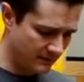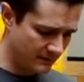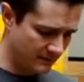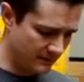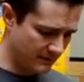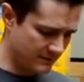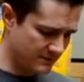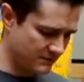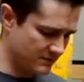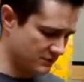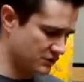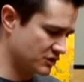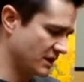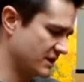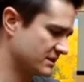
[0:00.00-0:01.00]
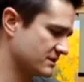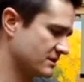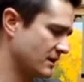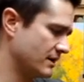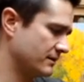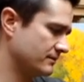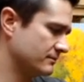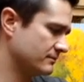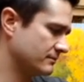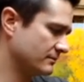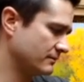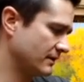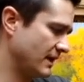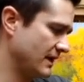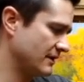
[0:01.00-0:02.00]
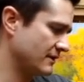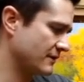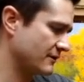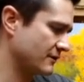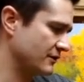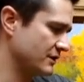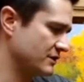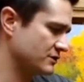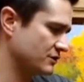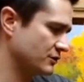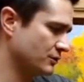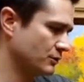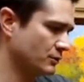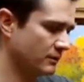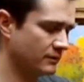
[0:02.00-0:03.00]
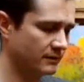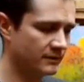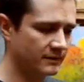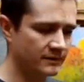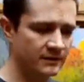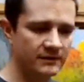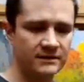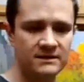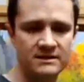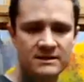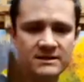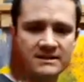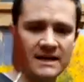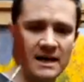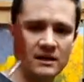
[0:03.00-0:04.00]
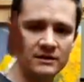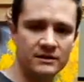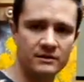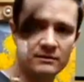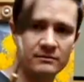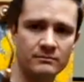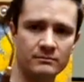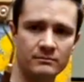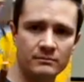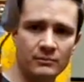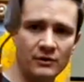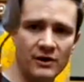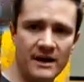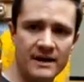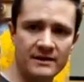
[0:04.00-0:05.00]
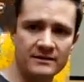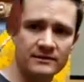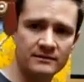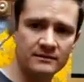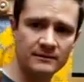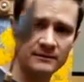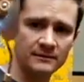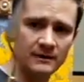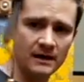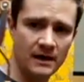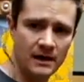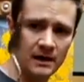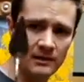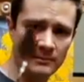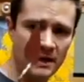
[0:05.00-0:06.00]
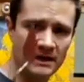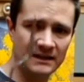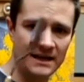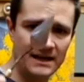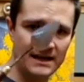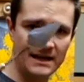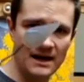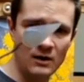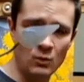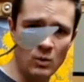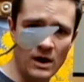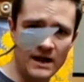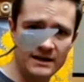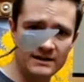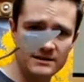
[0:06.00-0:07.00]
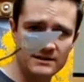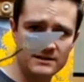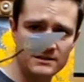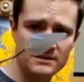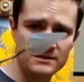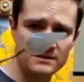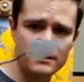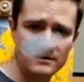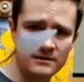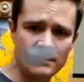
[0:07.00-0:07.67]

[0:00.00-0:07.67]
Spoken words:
This is a Chason 832. It's an Italian brand. I like how wide it is.